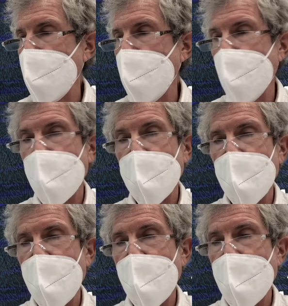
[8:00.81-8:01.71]
to
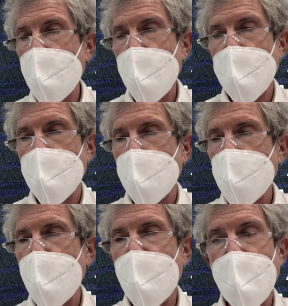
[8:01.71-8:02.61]
declare the impeachment
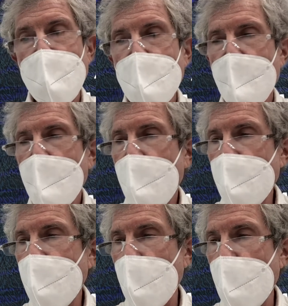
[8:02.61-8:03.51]
trial of
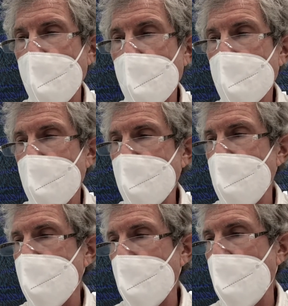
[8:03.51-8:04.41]
former
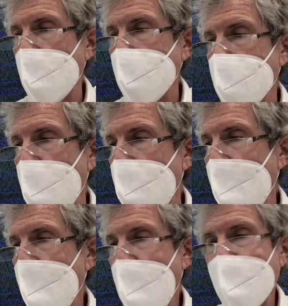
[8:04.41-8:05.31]
President Donald Trump
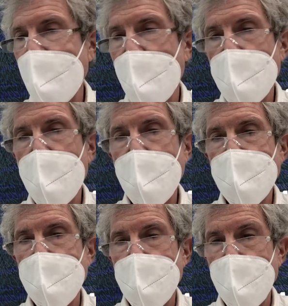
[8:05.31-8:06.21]
as
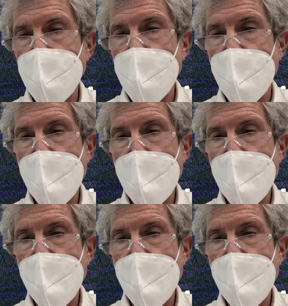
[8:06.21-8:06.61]
unconstitutional.